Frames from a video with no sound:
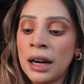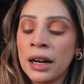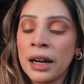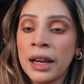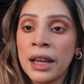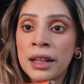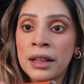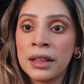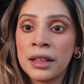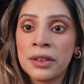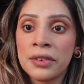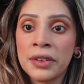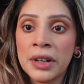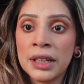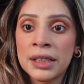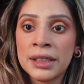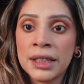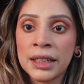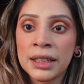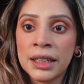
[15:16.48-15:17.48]
in the
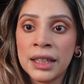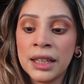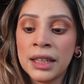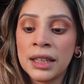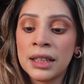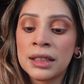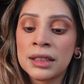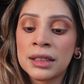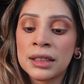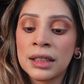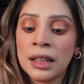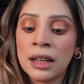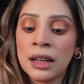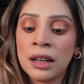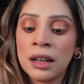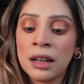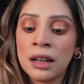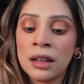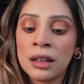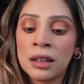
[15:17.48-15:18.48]
Real Techniques
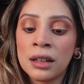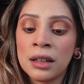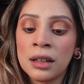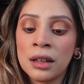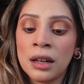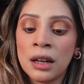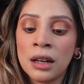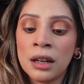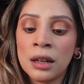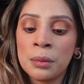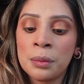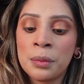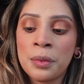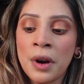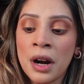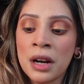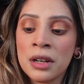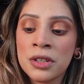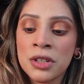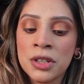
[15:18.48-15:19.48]

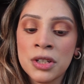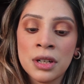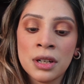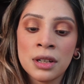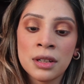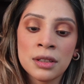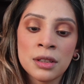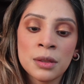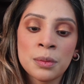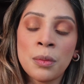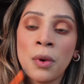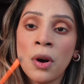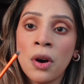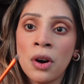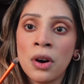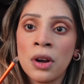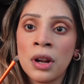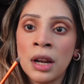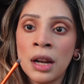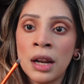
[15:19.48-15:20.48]
brush,
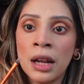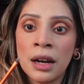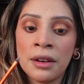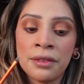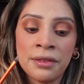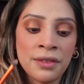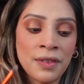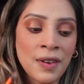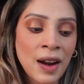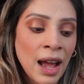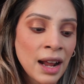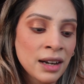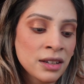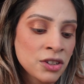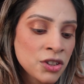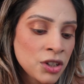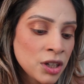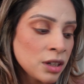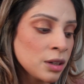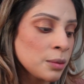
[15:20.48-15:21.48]
small flat
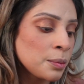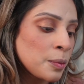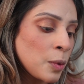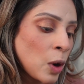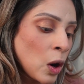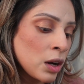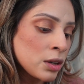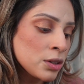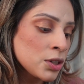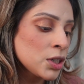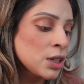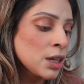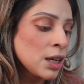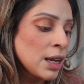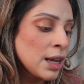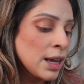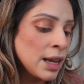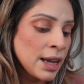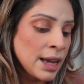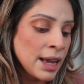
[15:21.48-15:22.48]
shader brush.
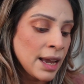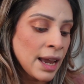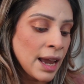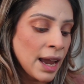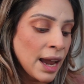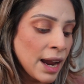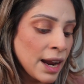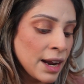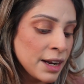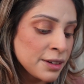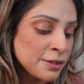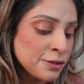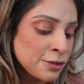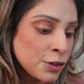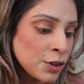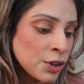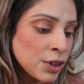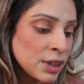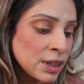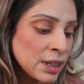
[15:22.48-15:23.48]
And
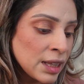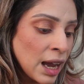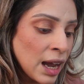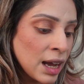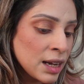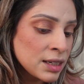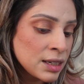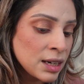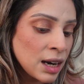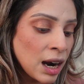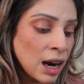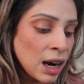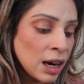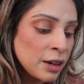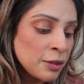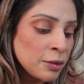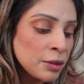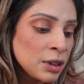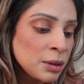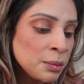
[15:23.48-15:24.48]
for that
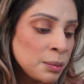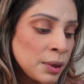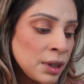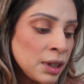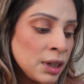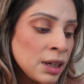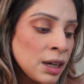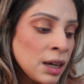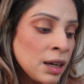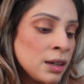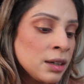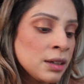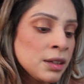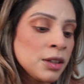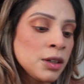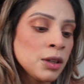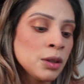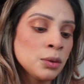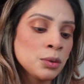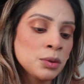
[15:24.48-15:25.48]
I will be
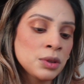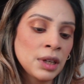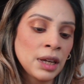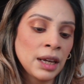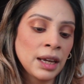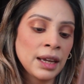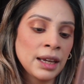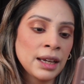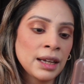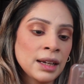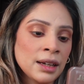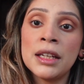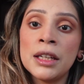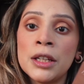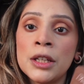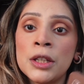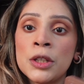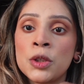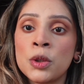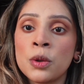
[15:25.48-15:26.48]
using
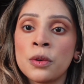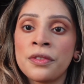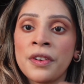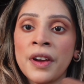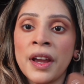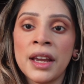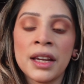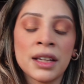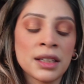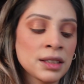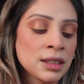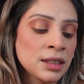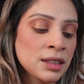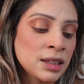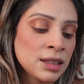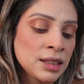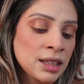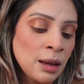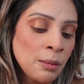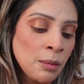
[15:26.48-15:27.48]
the Too Faced
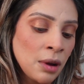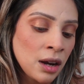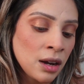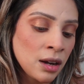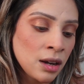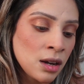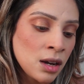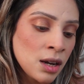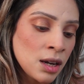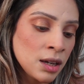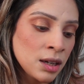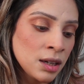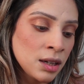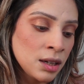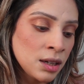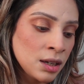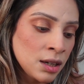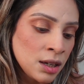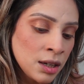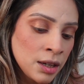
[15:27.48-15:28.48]
Semi
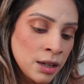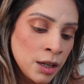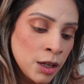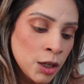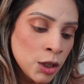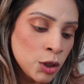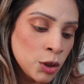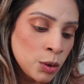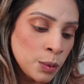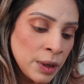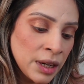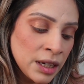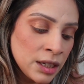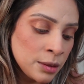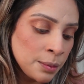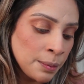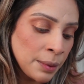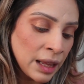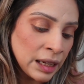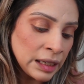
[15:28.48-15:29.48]

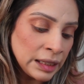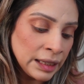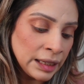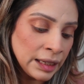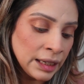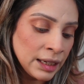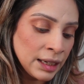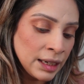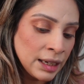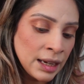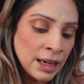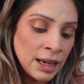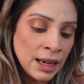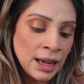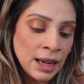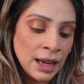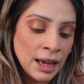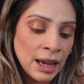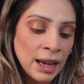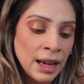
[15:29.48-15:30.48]
Sweet Palette,
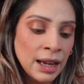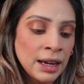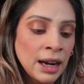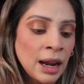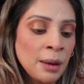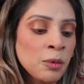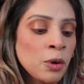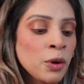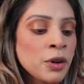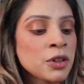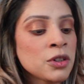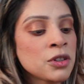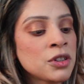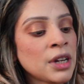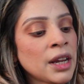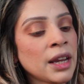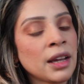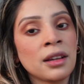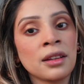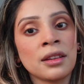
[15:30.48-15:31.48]
and I'm going to
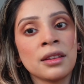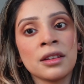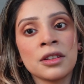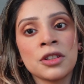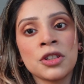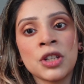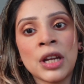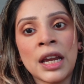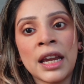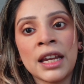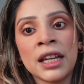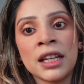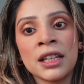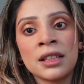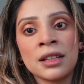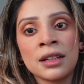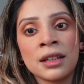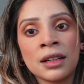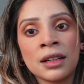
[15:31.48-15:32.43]
take the shade